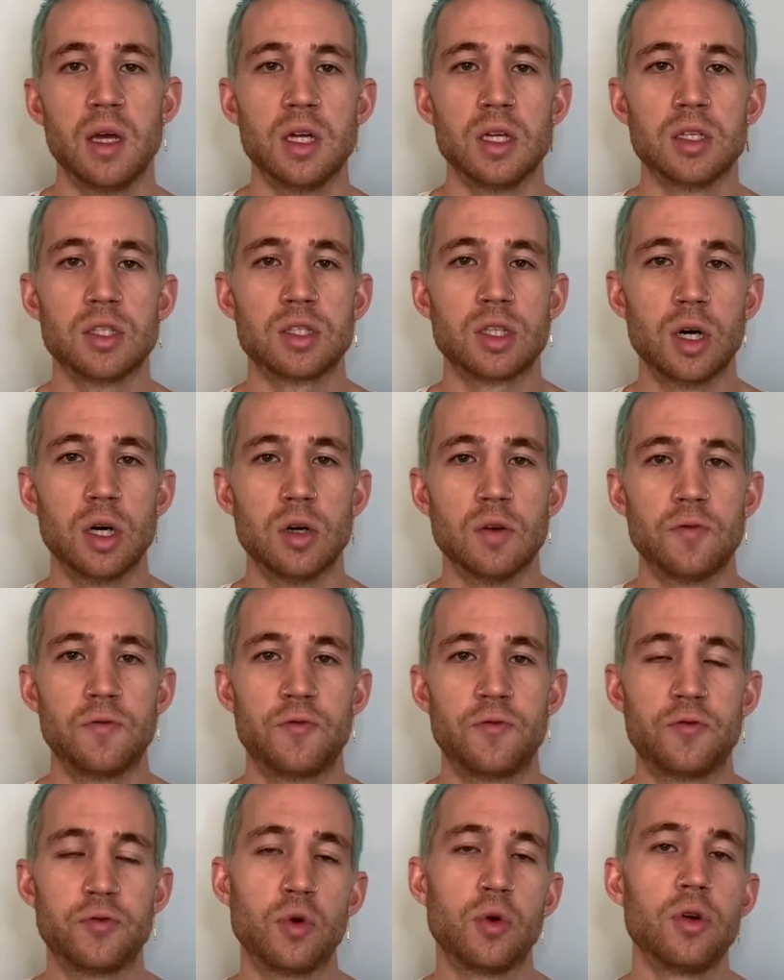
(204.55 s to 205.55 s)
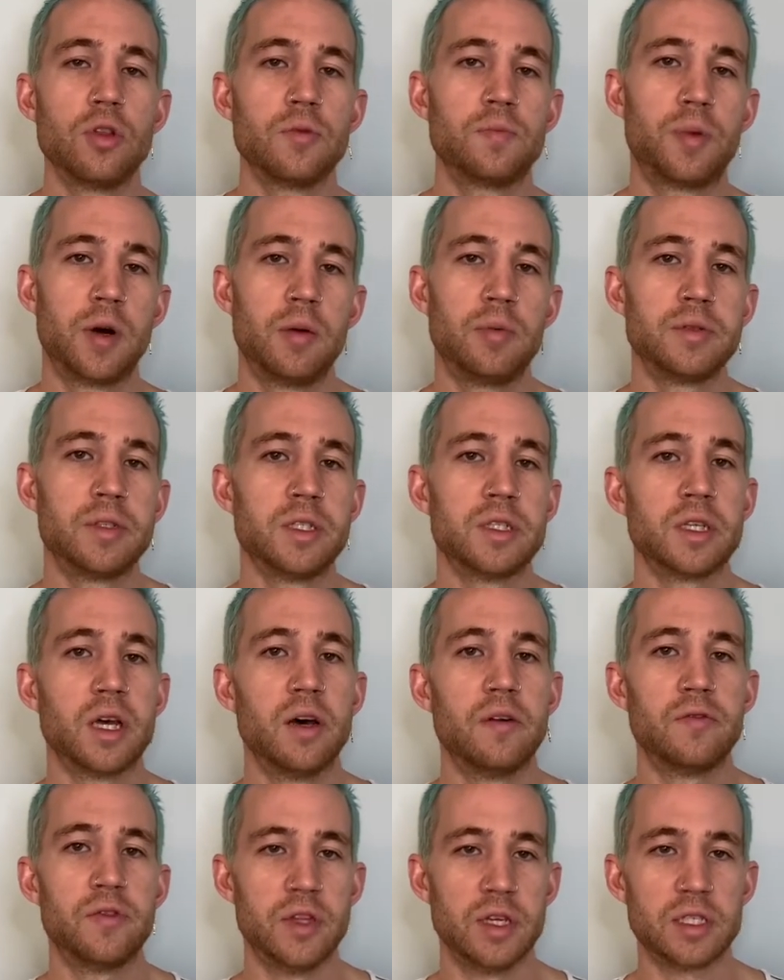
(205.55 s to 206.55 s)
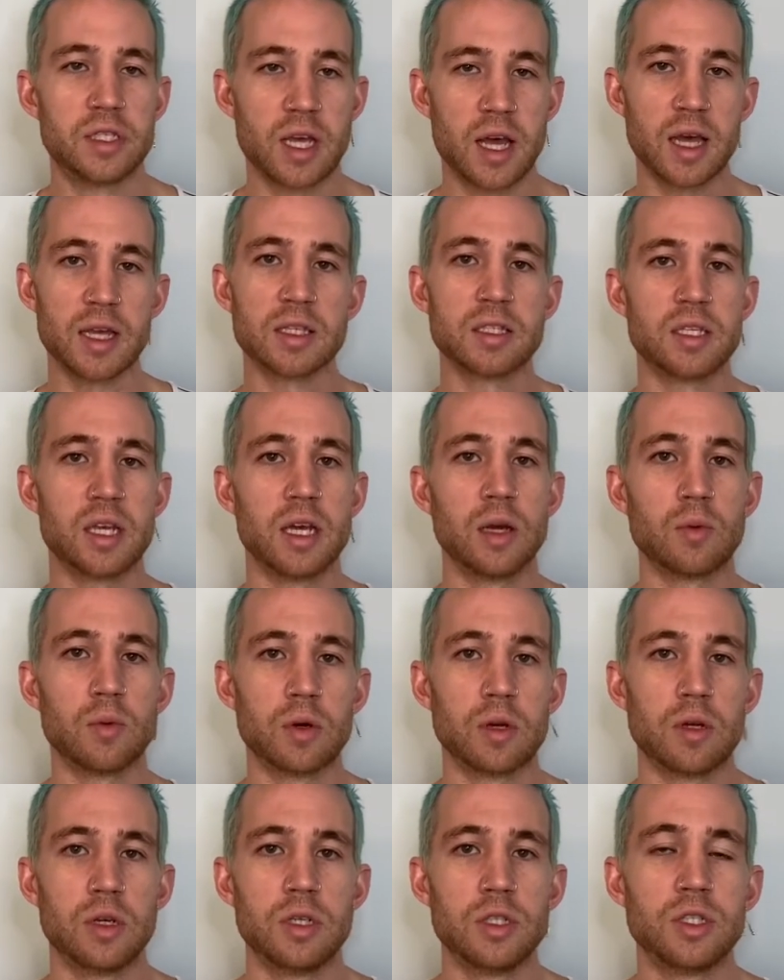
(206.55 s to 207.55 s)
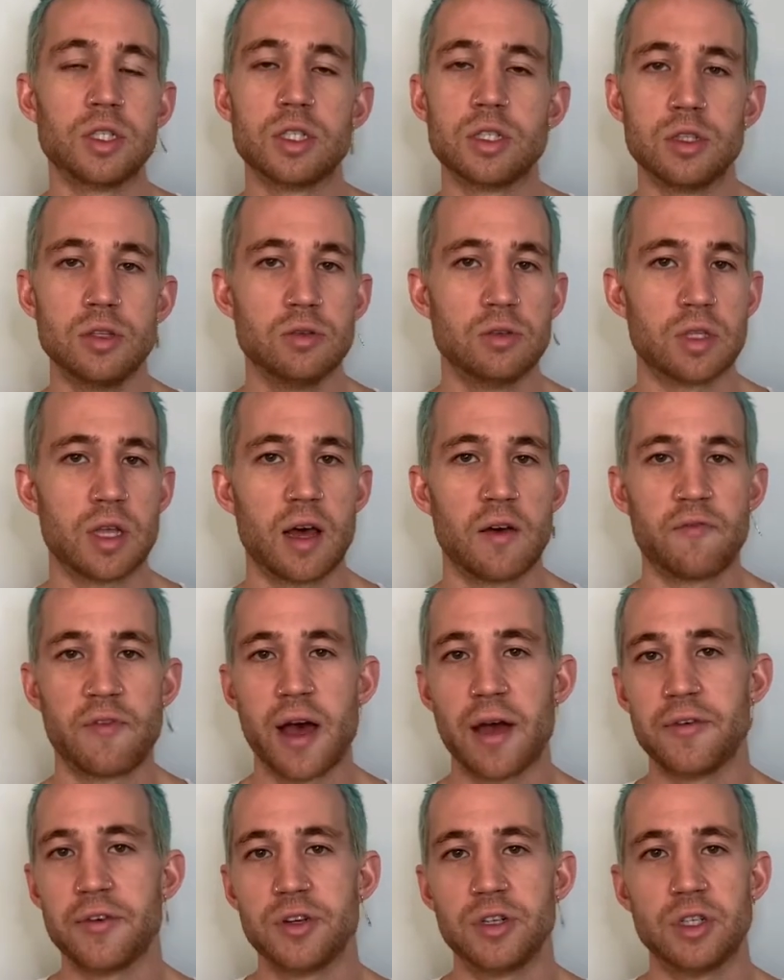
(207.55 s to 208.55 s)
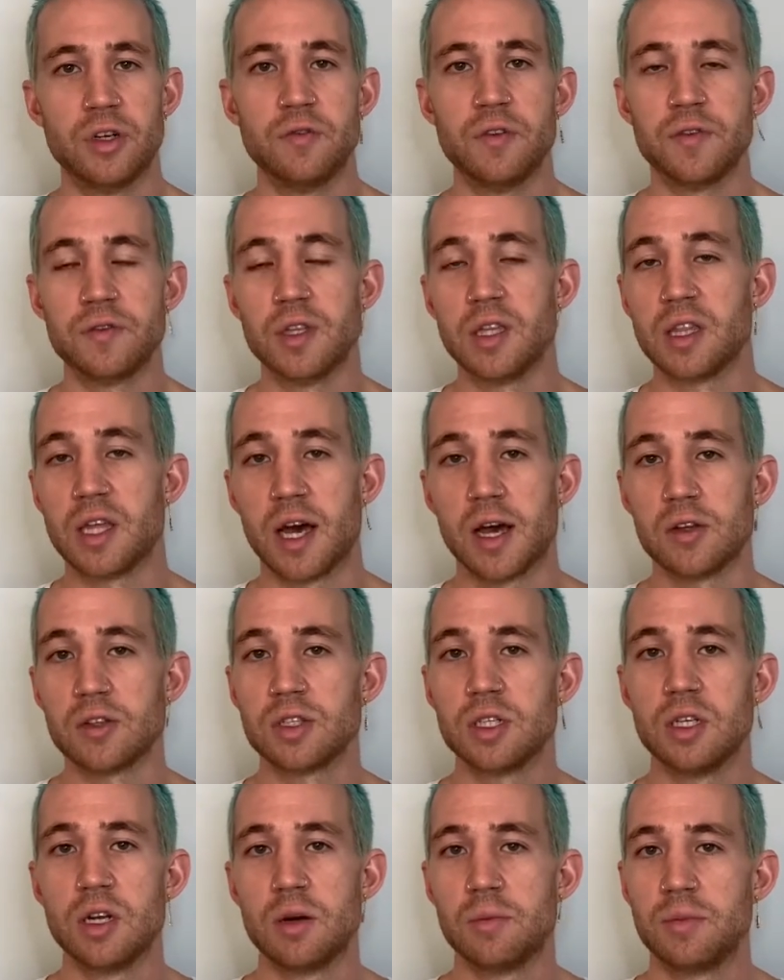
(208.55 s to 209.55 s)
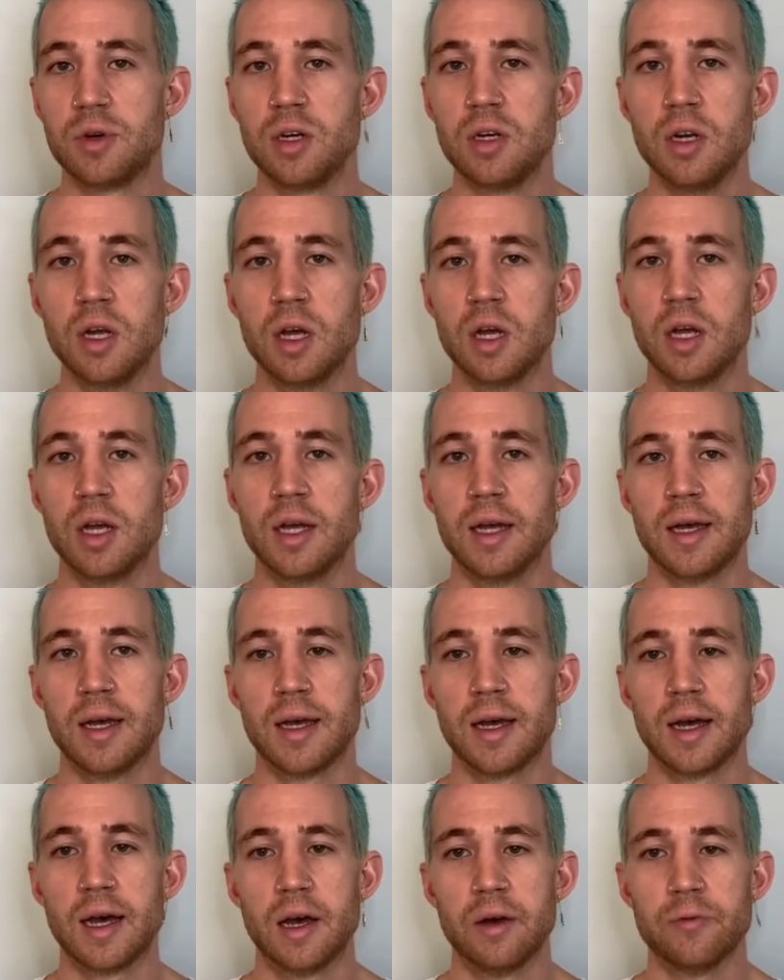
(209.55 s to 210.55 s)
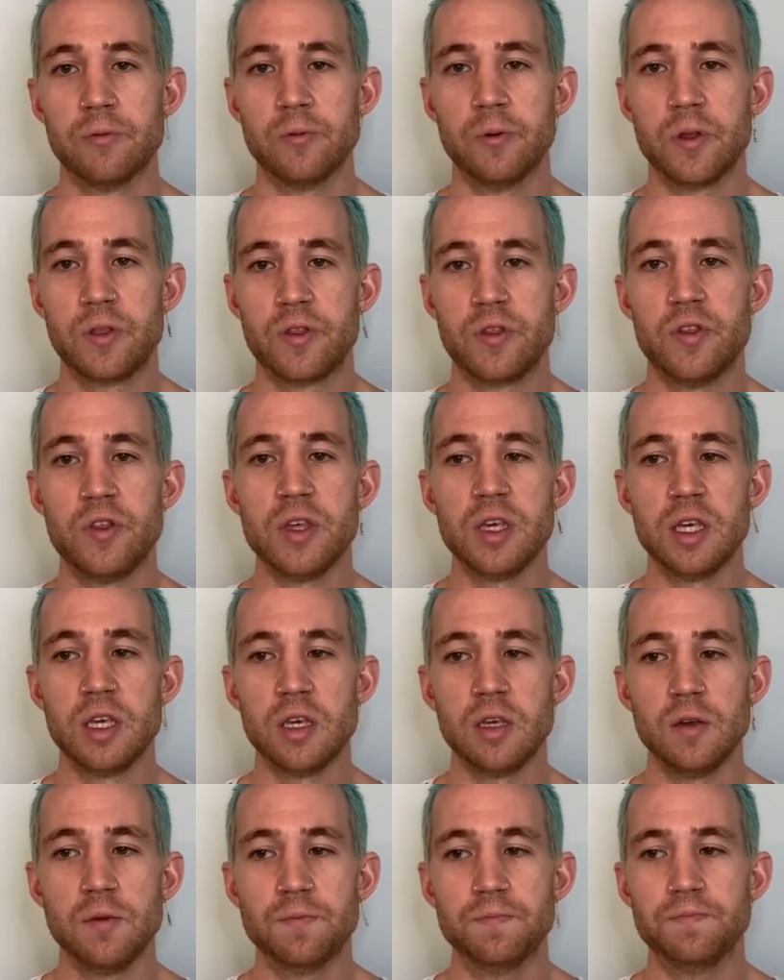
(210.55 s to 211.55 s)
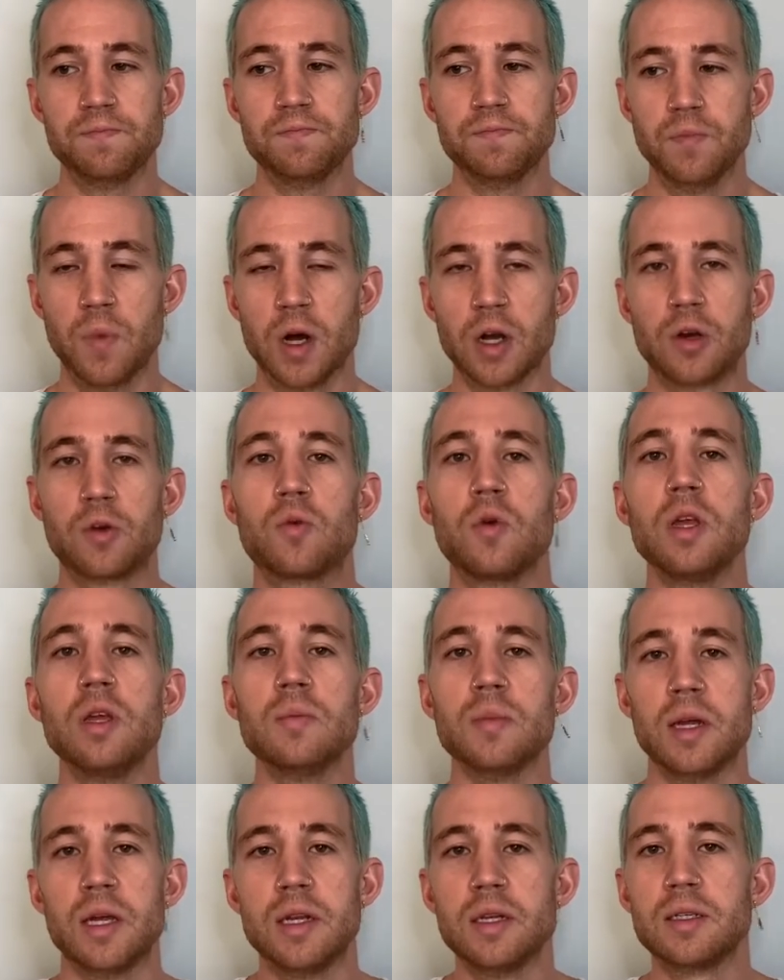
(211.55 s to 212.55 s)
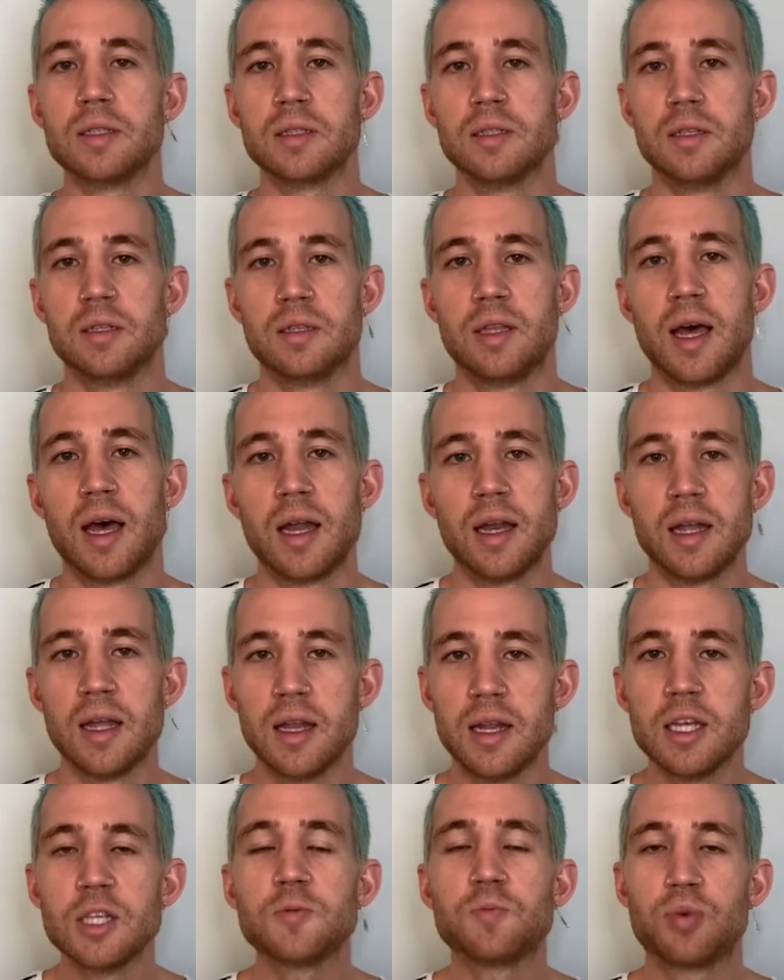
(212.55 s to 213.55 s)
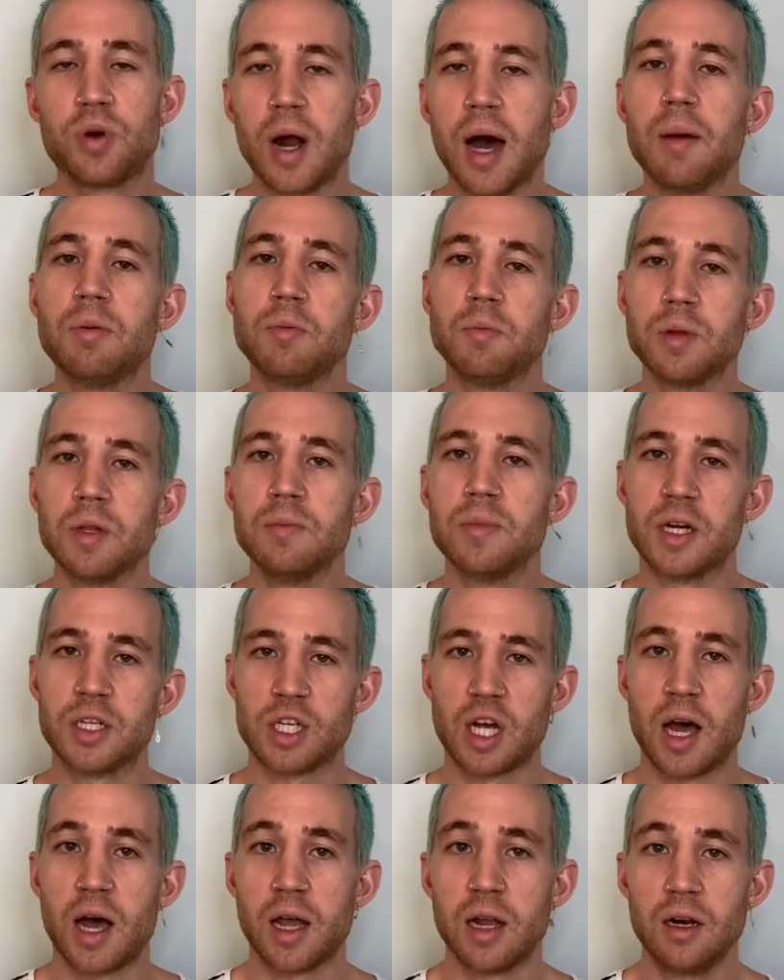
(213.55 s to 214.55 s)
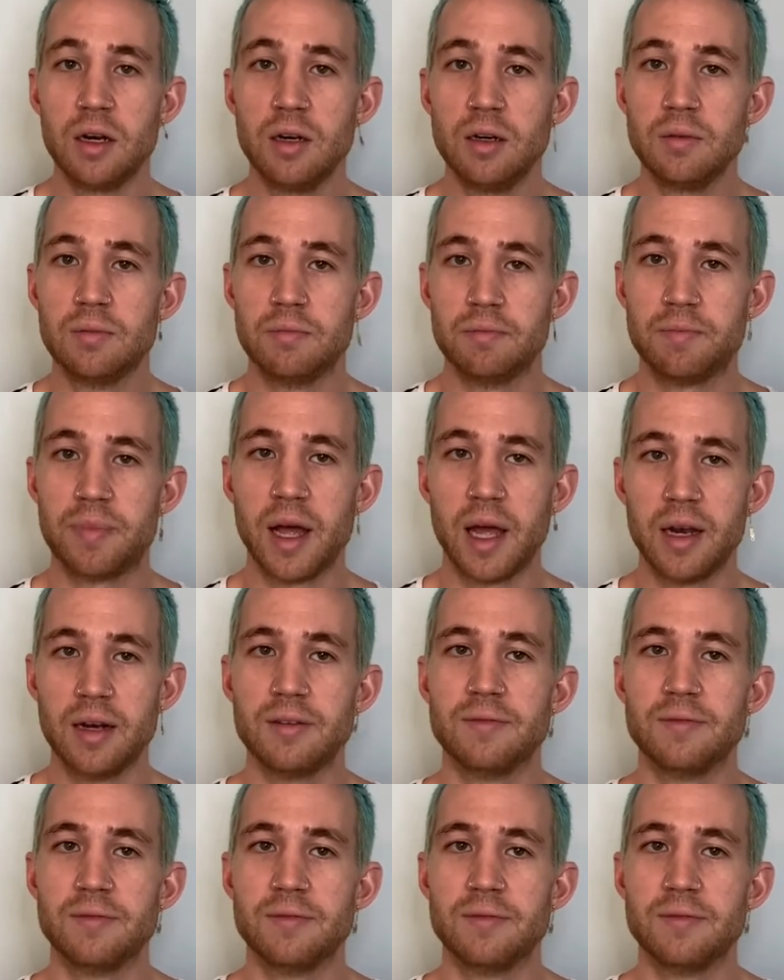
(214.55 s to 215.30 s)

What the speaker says: So for the purposes of this essay, we're going to just use that 550,000 number with the agreement that it is probably much higher, but